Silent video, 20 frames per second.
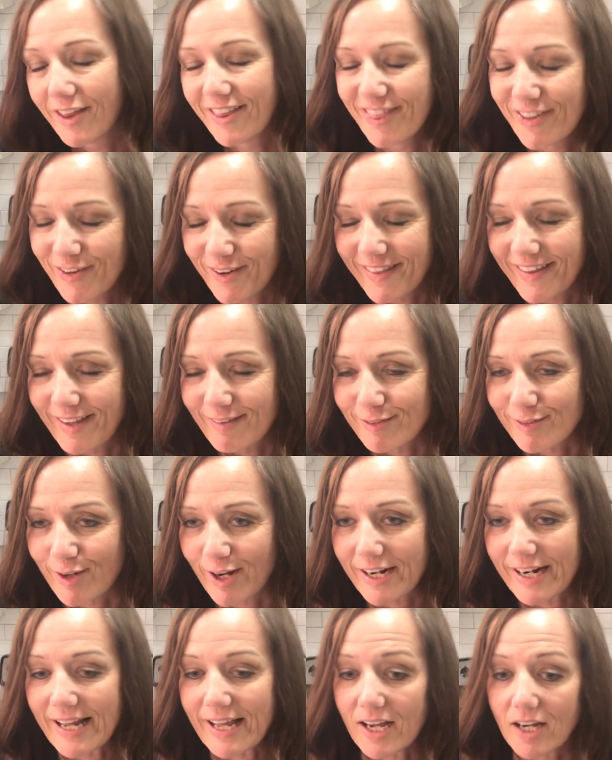They're in the oven
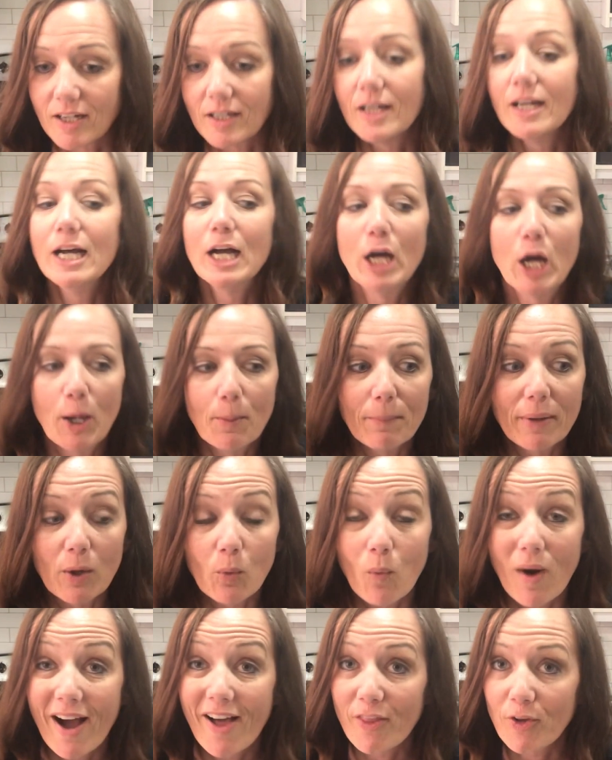right now.
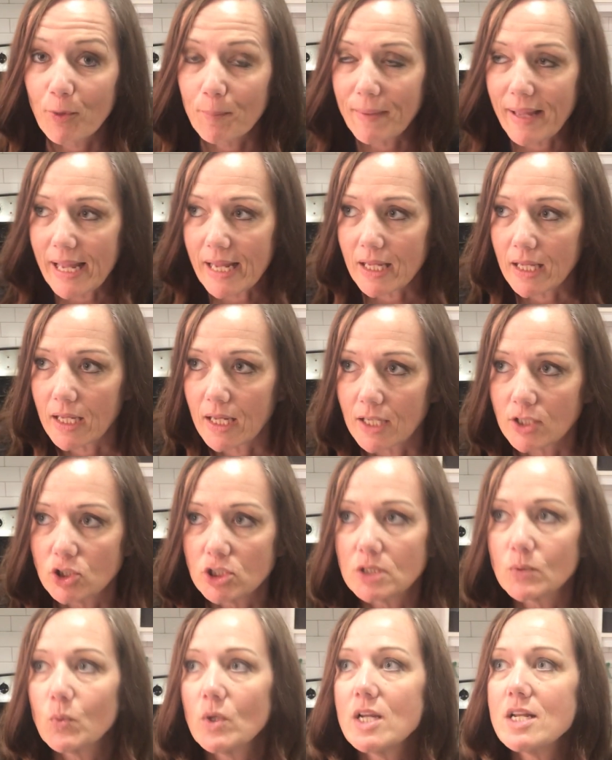But while they're baking, I
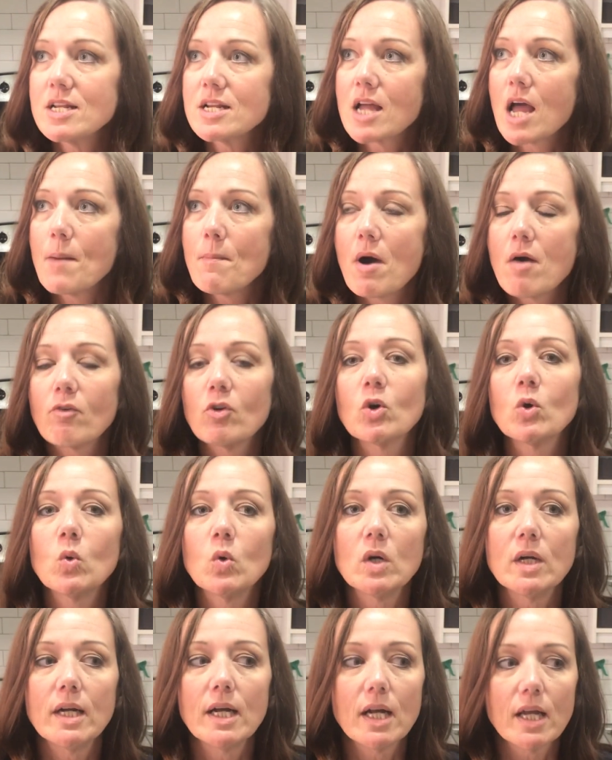just wanted to come on real
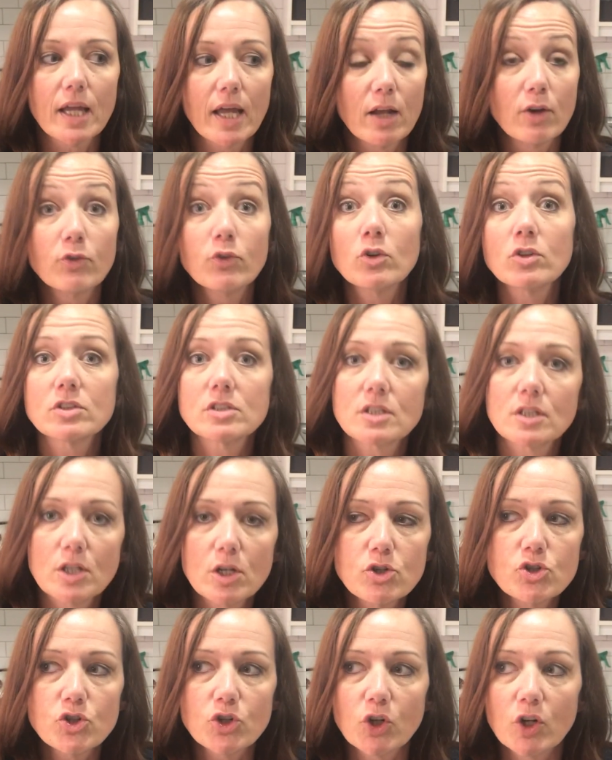quick, and full
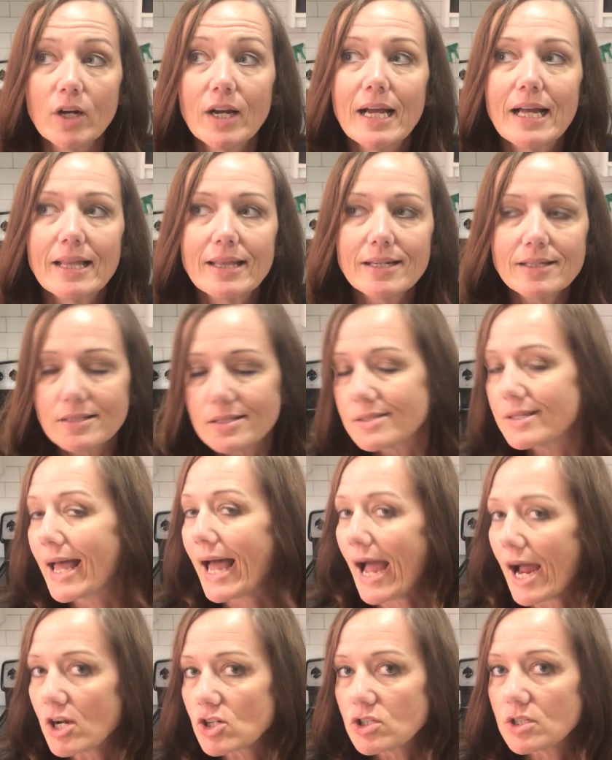disclosure, this is
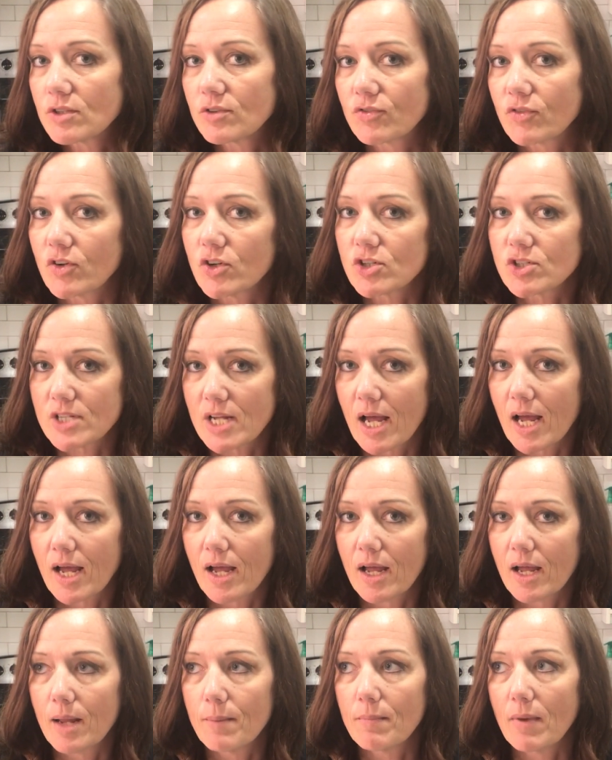actually the first
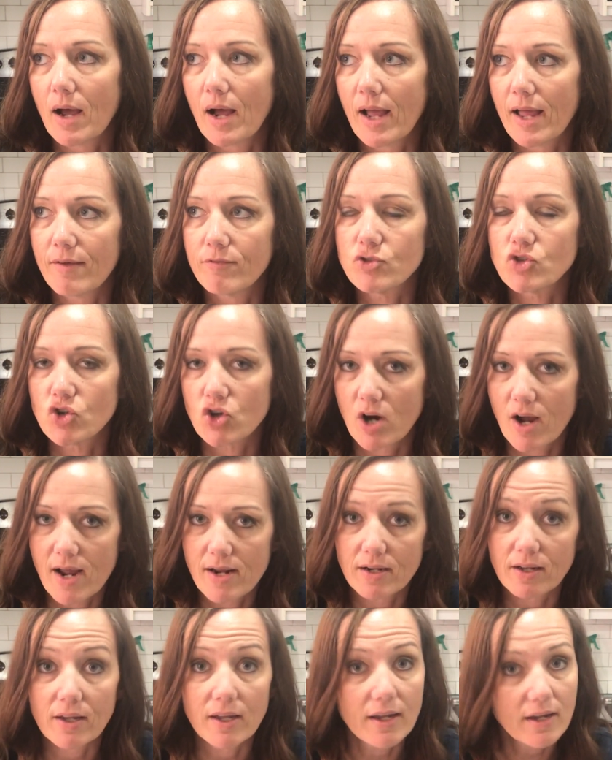time I have
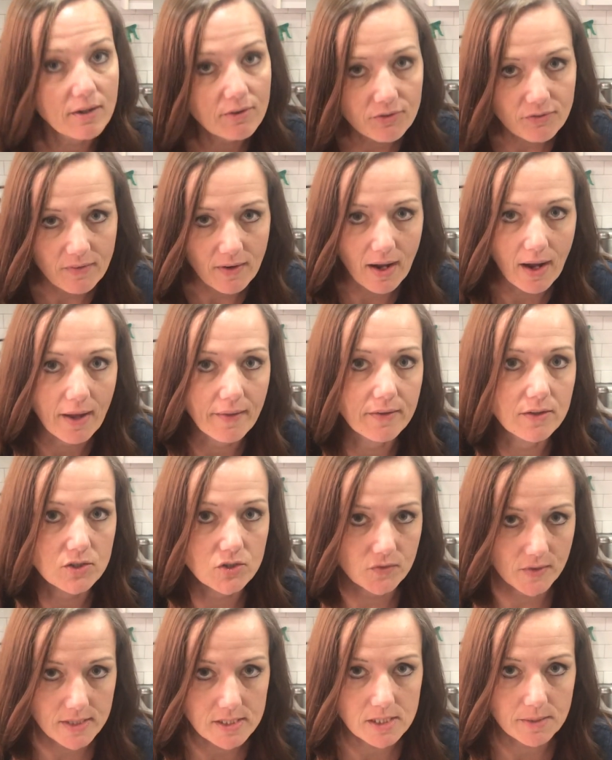tried to keto-fy
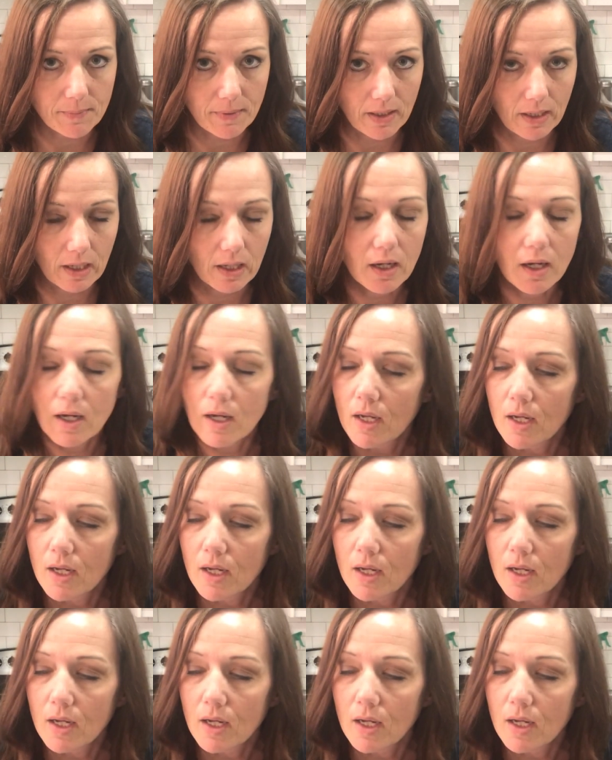this recipe.